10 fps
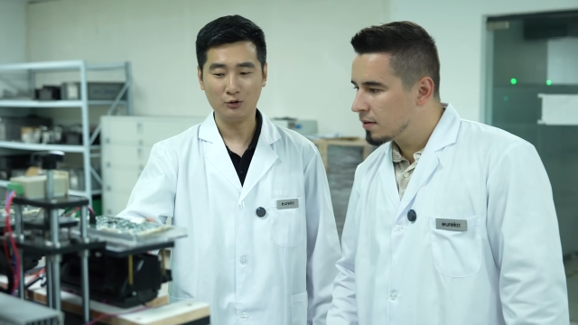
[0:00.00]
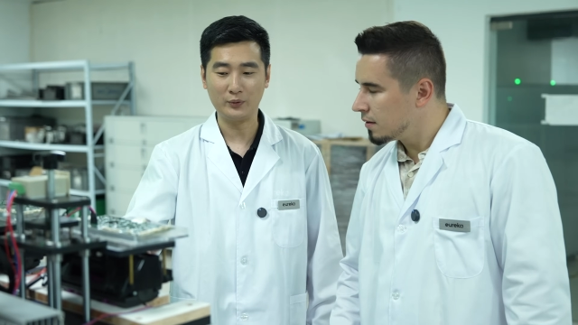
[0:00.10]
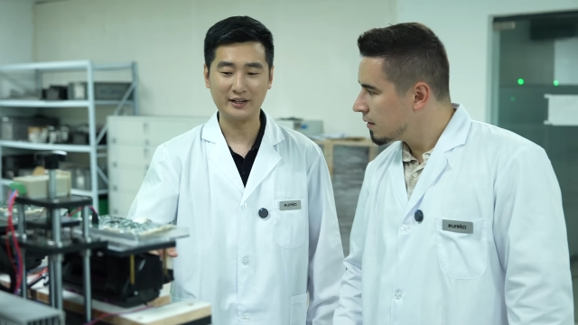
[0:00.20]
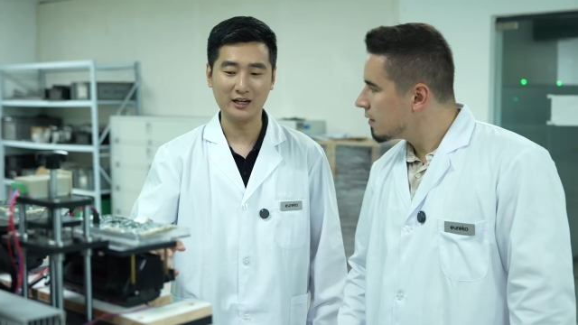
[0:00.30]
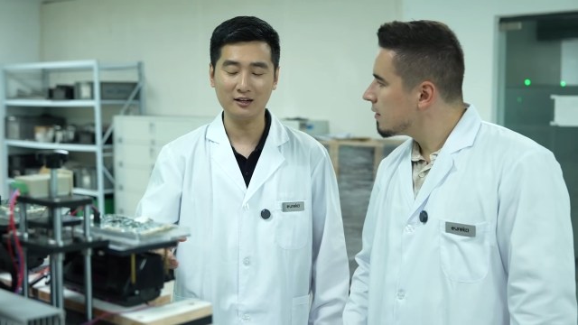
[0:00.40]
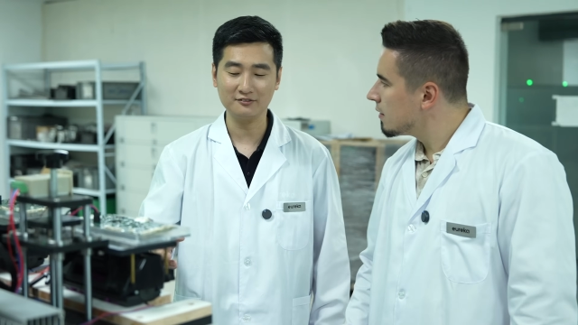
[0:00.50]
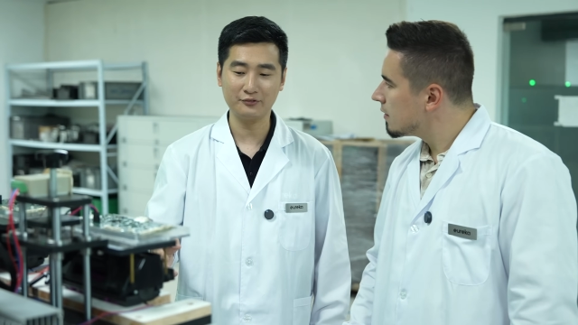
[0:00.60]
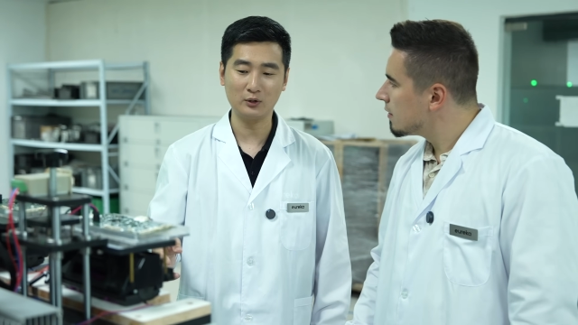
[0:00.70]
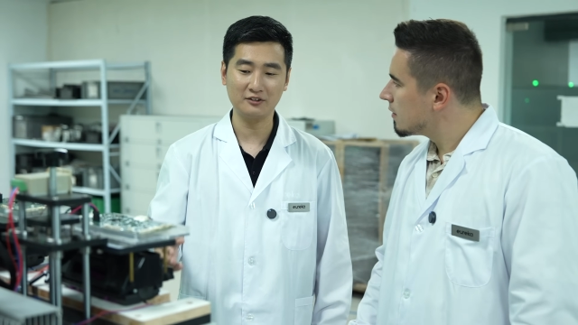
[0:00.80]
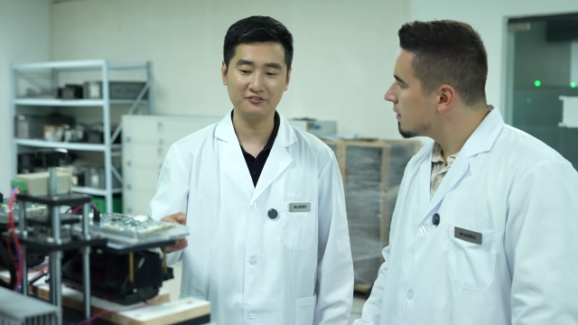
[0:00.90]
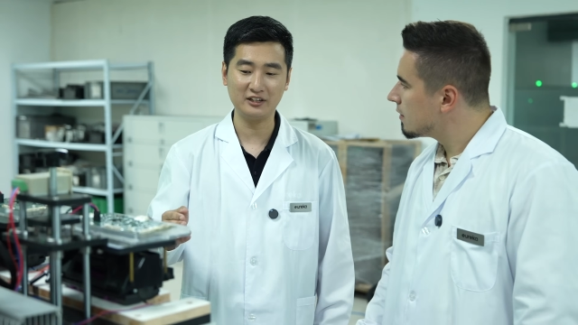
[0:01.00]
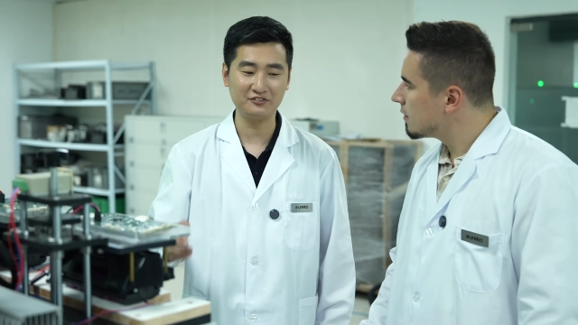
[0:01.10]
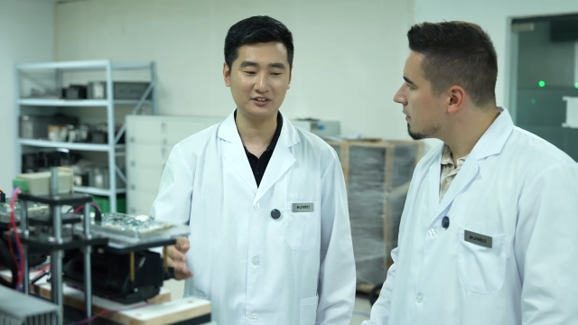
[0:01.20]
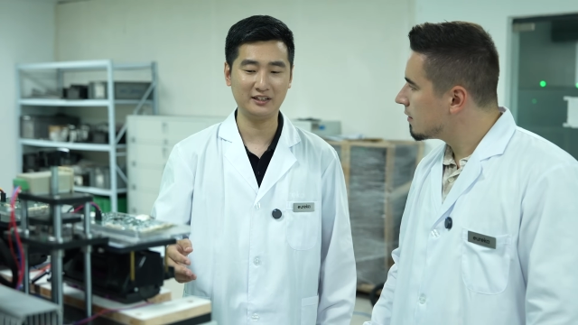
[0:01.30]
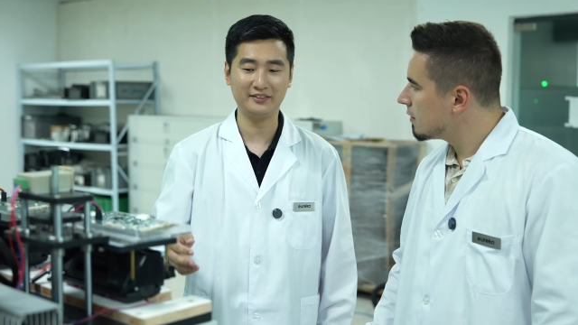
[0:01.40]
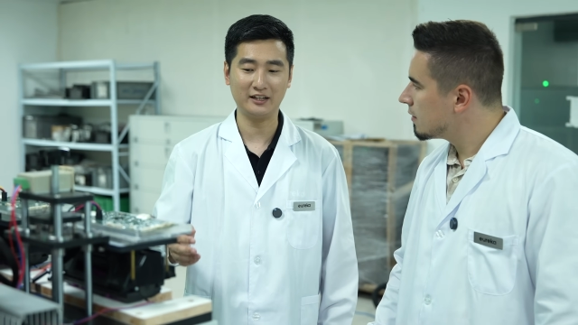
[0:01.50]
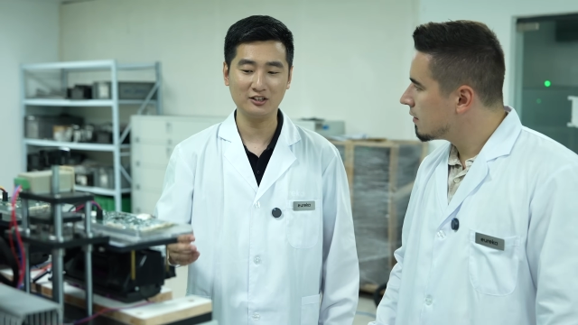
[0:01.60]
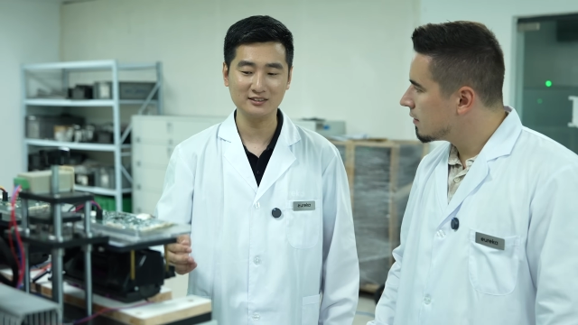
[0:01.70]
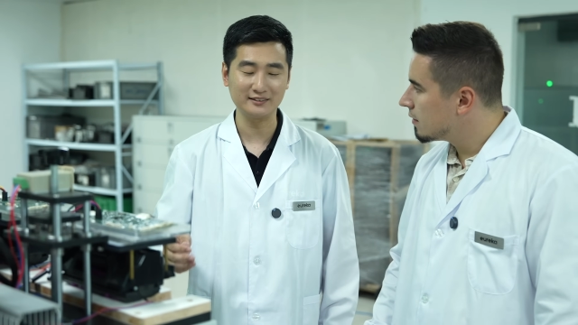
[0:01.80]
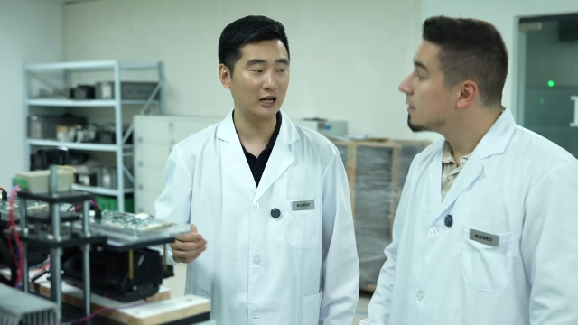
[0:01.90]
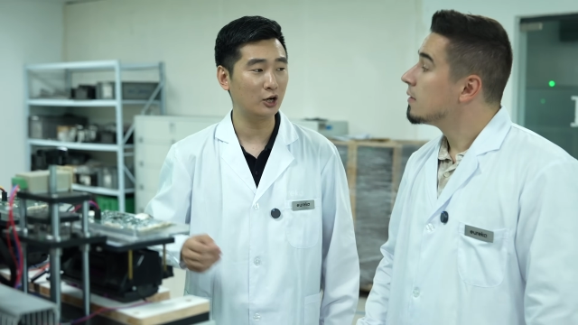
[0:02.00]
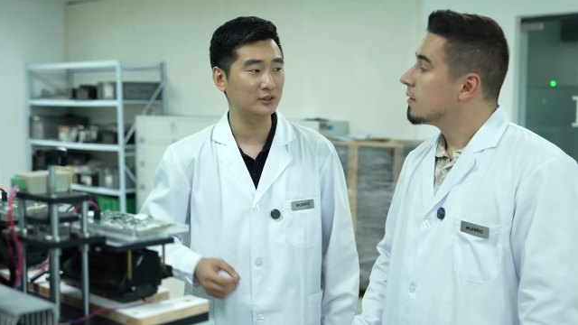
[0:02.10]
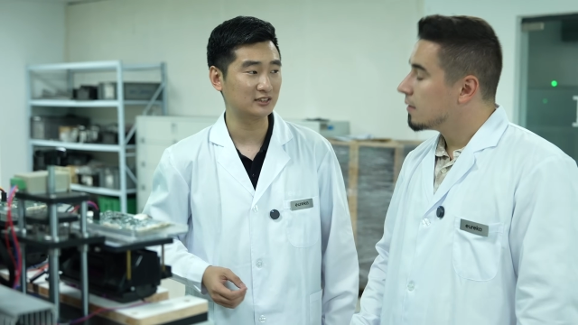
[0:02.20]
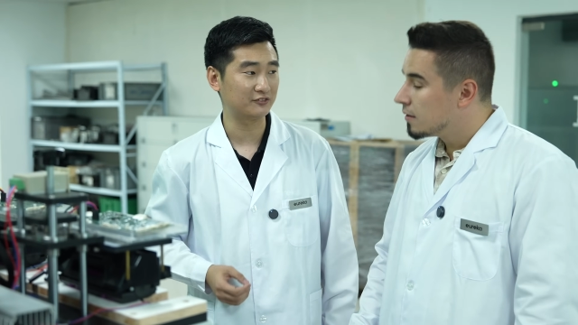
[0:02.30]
Speaker 1: We count for fifty thousand hours